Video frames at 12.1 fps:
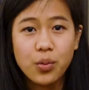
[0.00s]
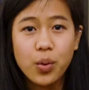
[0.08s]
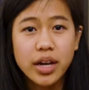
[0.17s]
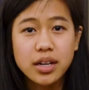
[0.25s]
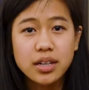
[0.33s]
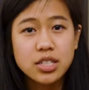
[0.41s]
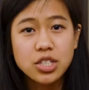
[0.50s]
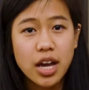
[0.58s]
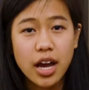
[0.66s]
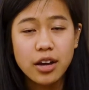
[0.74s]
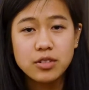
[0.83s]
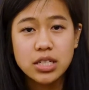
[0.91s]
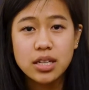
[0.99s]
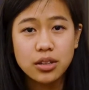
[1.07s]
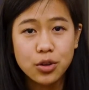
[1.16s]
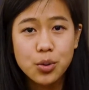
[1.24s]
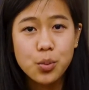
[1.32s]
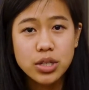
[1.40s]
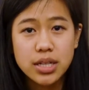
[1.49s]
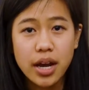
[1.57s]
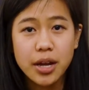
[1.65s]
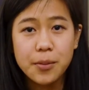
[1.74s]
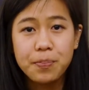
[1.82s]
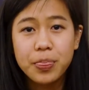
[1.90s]
Why couldn't she have just a little more
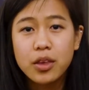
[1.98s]
time?